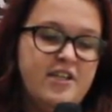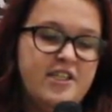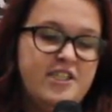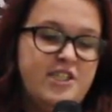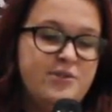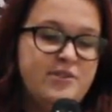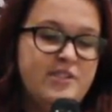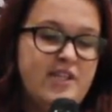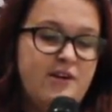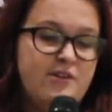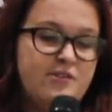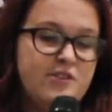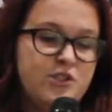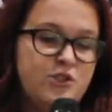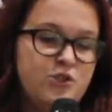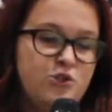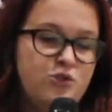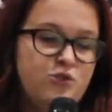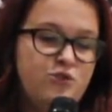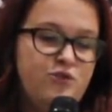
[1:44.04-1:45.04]
She was out of
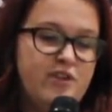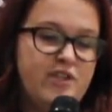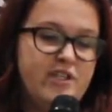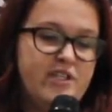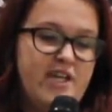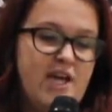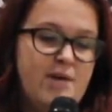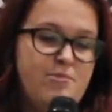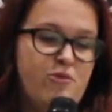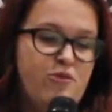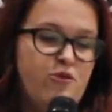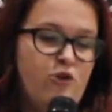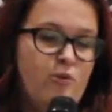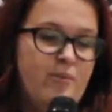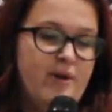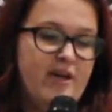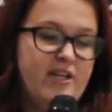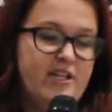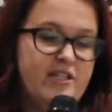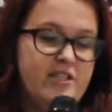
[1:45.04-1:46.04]
school for the day
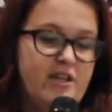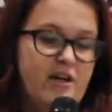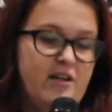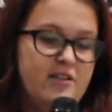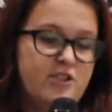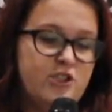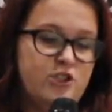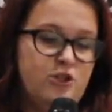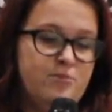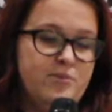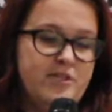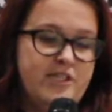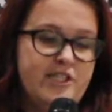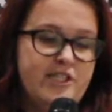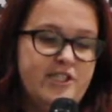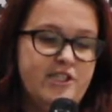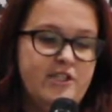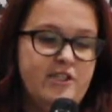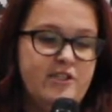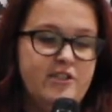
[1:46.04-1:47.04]
performing in a dance
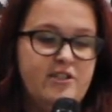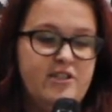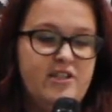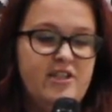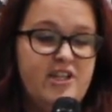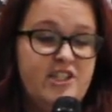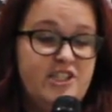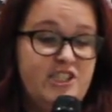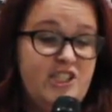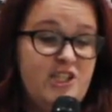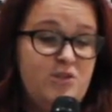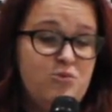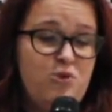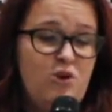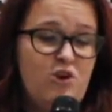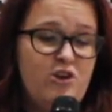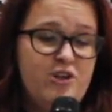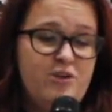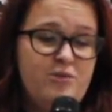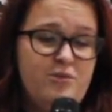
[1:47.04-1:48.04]
competition. She
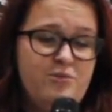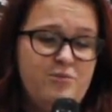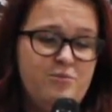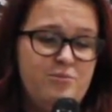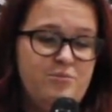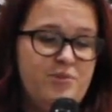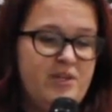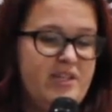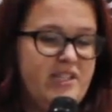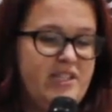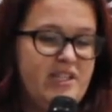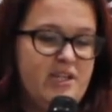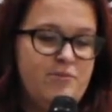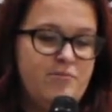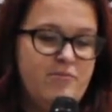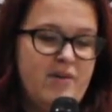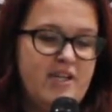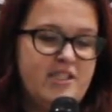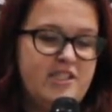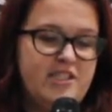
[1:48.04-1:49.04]
won, but it
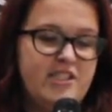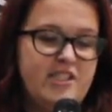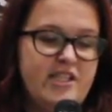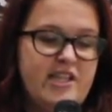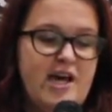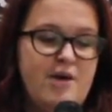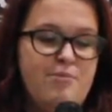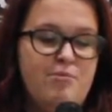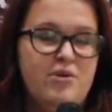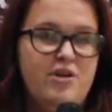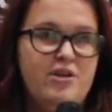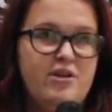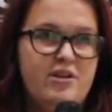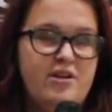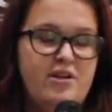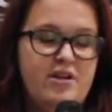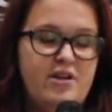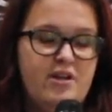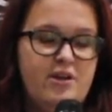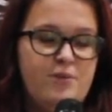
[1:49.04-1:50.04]
didn't matter to them.
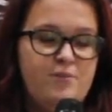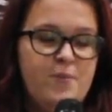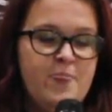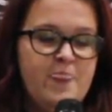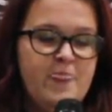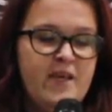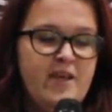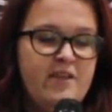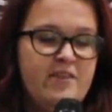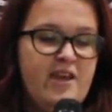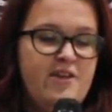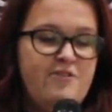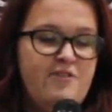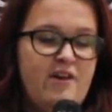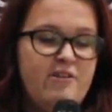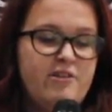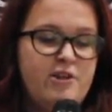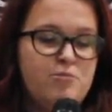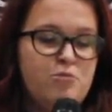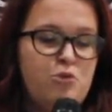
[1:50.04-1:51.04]
They
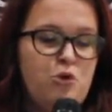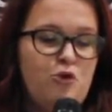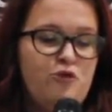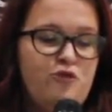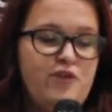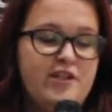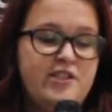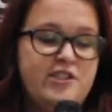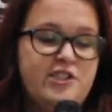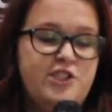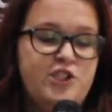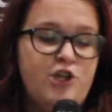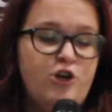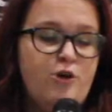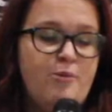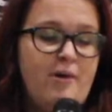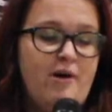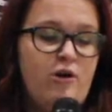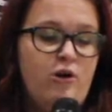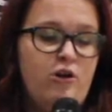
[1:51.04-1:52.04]
found it more fun to
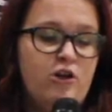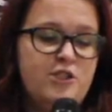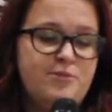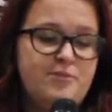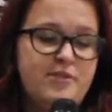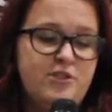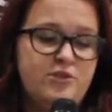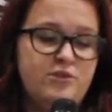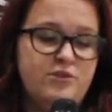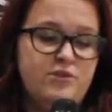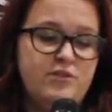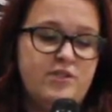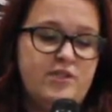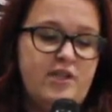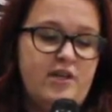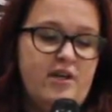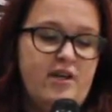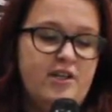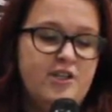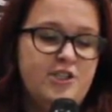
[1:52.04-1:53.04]
joke about
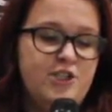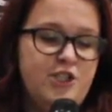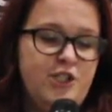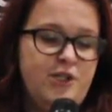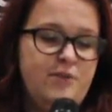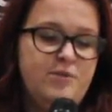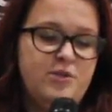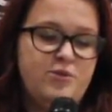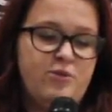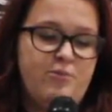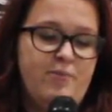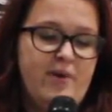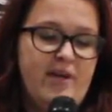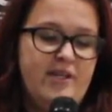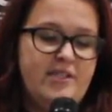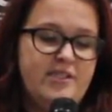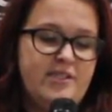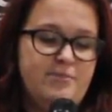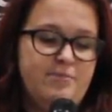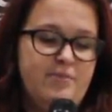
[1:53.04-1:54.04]
hospitals and tubes with
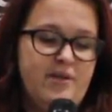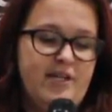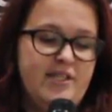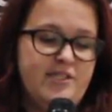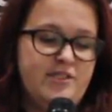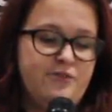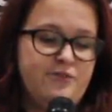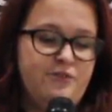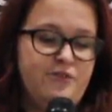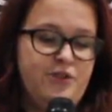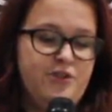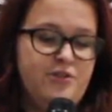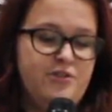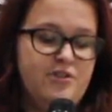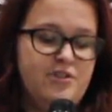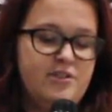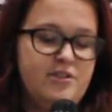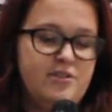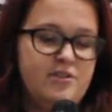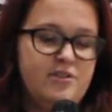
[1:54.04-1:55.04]
paste in place of food.